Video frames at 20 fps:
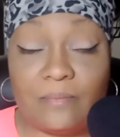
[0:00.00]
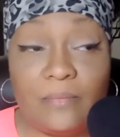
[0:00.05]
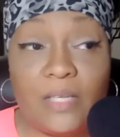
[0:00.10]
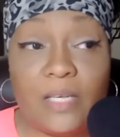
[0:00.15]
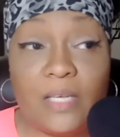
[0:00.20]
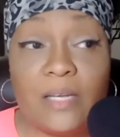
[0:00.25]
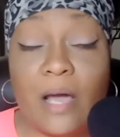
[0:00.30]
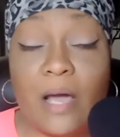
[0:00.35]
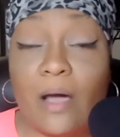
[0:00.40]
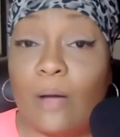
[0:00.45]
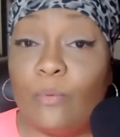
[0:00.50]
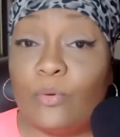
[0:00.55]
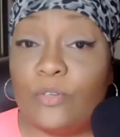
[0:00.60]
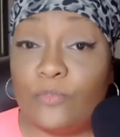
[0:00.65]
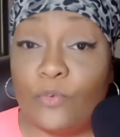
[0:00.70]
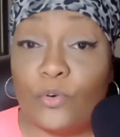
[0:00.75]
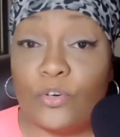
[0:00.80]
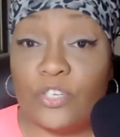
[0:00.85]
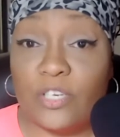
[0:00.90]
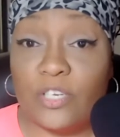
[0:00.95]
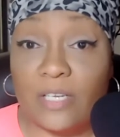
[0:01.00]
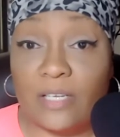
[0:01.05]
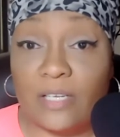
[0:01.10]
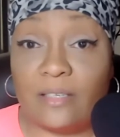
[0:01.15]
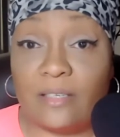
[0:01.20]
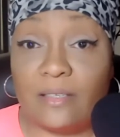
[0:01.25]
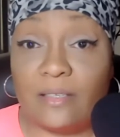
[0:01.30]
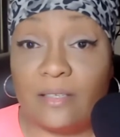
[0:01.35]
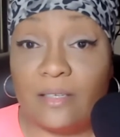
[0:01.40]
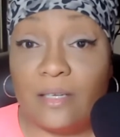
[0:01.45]
Now, I was
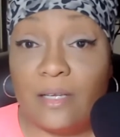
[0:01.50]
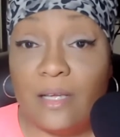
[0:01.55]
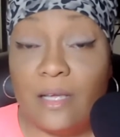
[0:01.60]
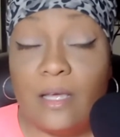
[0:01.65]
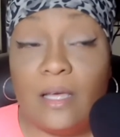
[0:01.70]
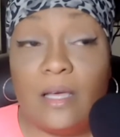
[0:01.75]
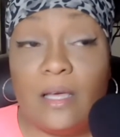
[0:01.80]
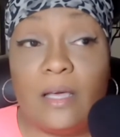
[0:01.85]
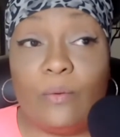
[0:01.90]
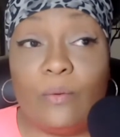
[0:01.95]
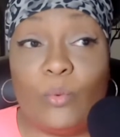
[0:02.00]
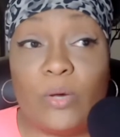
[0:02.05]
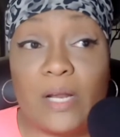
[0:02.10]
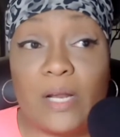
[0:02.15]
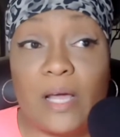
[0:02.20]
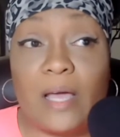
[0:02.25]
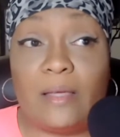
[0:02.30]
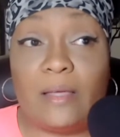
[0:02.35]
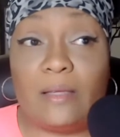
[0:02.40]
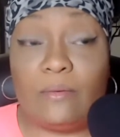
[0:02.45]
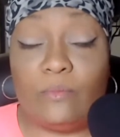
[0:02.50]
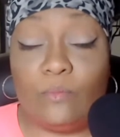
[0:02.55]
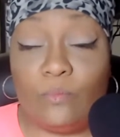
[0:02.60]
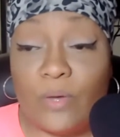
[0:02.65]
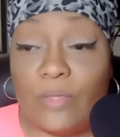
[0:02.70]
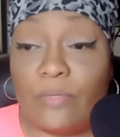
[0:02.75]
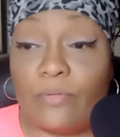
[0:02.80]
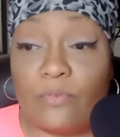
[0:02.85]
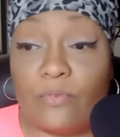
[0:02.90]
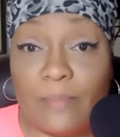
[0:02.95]
fortunate. When I
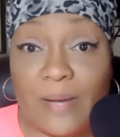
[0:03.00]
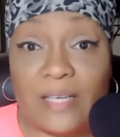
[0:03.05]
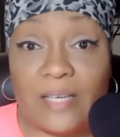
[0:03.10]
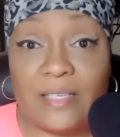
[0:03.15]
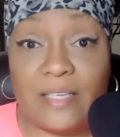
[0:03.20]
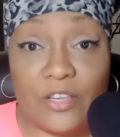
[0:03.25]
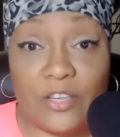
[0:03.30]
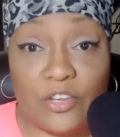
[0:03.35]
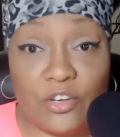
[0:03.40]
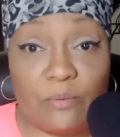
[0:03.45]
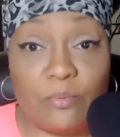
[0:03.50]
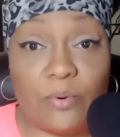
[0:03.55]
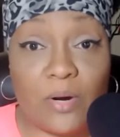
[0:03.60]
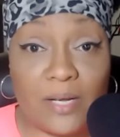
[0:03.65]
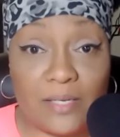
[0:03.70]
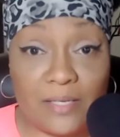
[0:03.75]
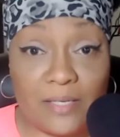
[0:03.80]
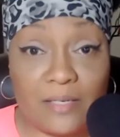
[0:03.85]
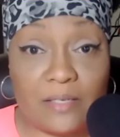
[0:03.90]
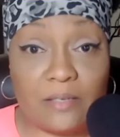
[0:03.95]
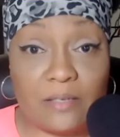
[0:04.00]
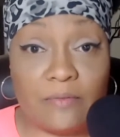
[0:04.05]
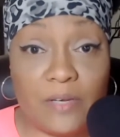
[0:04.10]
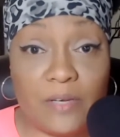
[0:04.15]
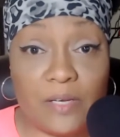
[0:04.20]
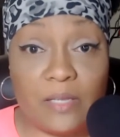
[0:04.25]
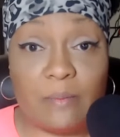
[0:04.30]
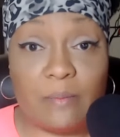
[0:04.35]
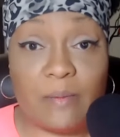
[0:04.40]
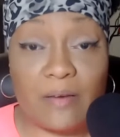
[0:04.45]
went through my 10-year process of
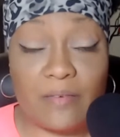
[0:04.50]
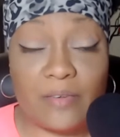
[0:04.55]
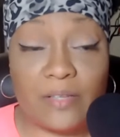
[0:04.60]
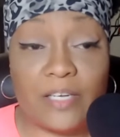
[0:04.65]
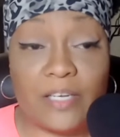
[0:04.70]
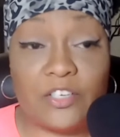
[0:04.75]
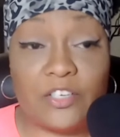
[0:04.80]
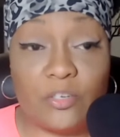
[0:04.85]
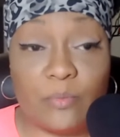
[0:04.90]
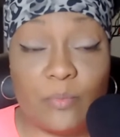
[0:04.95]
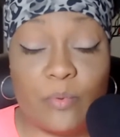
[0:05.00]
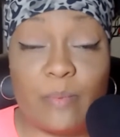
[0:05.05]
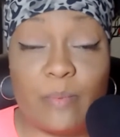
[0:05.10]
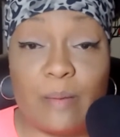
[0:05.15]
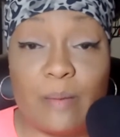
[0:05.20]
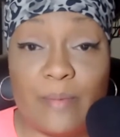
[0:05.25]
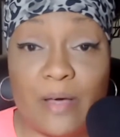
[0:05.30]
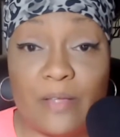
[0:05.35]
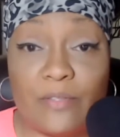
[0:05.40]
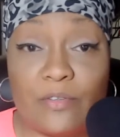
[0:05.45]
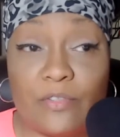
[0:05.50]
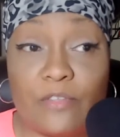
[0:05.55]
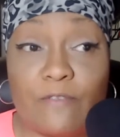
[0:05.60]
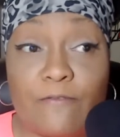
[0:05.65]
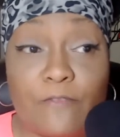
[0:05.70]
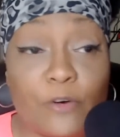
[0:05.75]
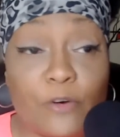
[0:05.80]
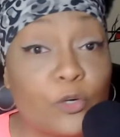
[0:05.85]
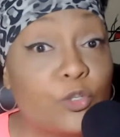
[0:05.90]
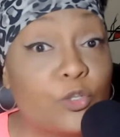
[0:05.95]
healing my relationship with my mother, the
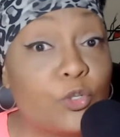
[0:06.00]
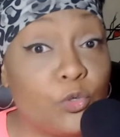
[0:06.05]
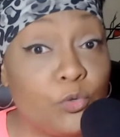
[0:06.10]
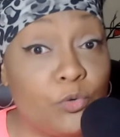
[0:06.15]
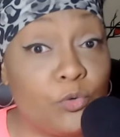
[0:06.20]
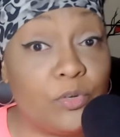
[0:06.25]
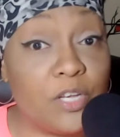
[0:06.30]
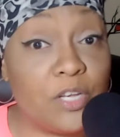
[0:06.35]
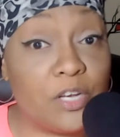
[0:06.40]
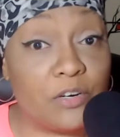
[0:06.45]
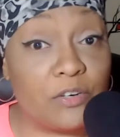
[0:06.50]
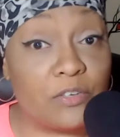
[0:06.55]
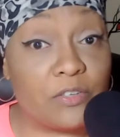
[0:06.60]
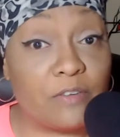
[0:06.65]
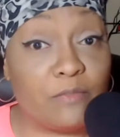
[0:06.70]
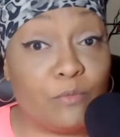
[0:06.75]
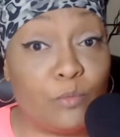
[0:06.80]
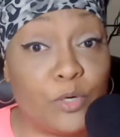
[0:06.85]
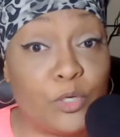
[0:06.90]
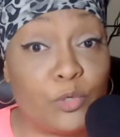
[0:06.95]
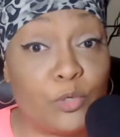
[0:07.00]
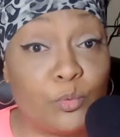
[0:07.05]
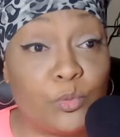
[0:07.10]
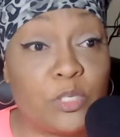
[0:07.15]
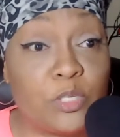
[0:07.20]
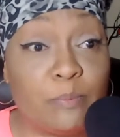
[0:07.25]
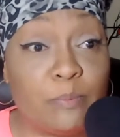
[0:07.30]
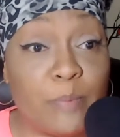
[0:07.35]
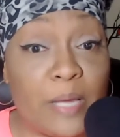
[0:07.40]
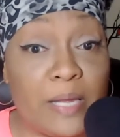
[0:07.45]
first 2 years of which
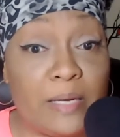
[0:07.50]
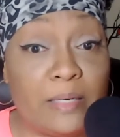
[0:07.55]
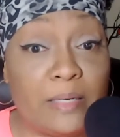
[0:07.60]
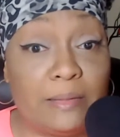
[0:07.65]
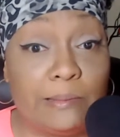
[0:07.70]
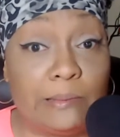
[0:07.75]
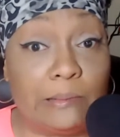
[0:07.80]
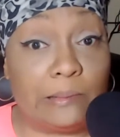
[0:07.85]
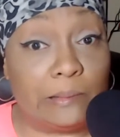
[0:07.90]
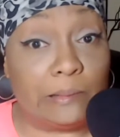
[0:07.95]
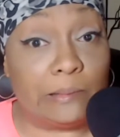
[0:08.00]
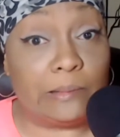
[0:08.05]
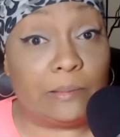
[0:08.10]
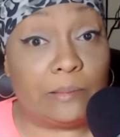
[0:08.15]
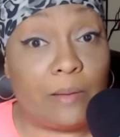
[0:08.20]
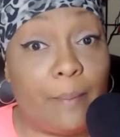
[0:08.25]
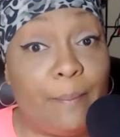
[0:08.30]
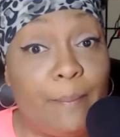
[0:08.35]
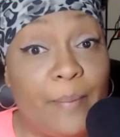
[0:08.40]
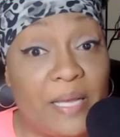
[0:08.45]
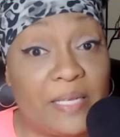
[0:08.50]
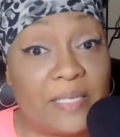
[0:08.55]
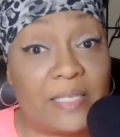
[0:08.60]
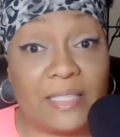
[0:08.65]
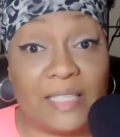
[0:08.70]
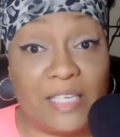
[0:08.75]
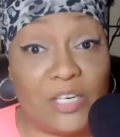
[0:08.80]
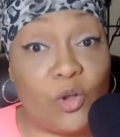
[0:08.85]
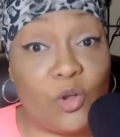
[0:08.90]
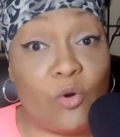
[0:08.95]
was spent
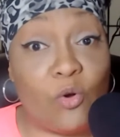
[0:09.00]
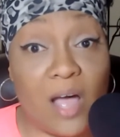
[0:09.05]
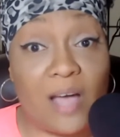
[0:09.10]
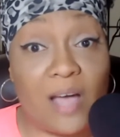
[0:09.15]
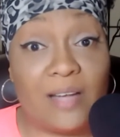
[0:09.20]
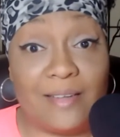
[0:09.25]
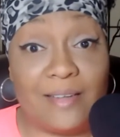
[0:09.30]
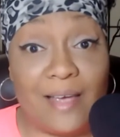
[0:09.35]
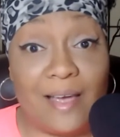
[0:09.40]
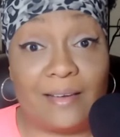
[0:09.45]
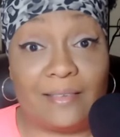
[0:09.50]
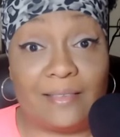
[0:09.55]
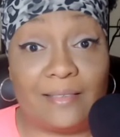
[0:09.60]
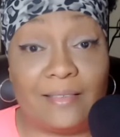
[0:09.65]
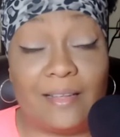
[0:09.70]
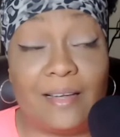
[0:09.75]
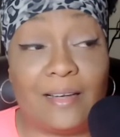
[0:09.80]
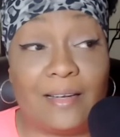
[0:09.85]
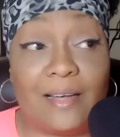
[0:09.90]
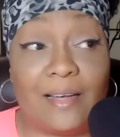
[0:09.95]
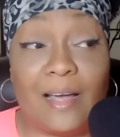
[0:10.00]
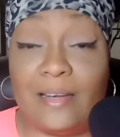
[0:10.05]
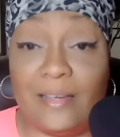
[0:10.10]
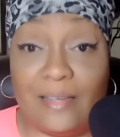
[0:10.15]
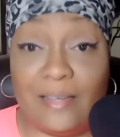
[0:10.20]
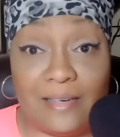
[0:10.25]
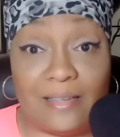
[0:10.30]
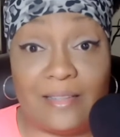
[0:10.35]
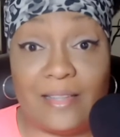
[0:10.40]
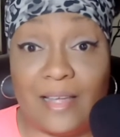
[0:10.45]
basically no contact. Like I
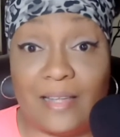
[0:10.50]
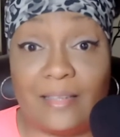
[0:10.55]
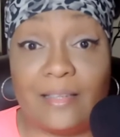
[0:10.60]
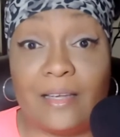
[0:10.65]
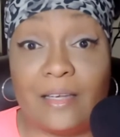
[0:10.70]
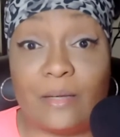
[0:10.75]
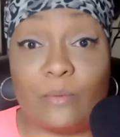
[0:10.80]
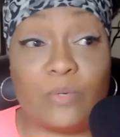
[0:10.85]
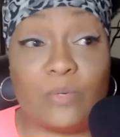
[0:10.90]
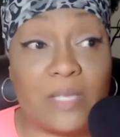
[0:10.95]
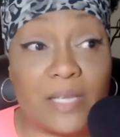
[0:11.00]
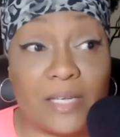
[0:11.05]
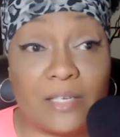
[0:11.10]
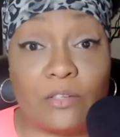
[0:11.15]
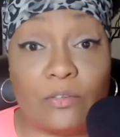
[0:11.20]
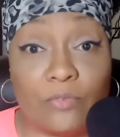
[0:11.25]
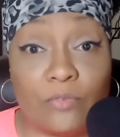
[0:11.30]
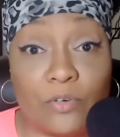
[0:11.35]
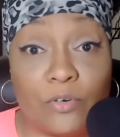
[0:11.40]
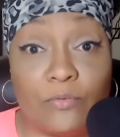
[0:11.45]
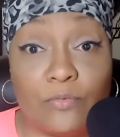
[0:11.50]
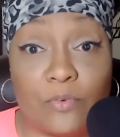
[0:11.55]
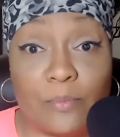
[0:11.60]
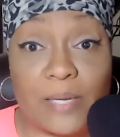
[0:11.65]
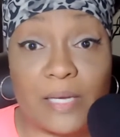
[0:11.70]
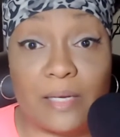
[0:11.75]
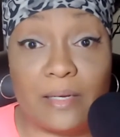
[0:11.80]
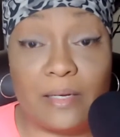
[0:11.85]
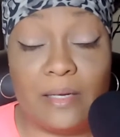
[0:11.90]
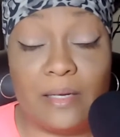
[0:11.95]
needed that. Like it was the end of the road for me.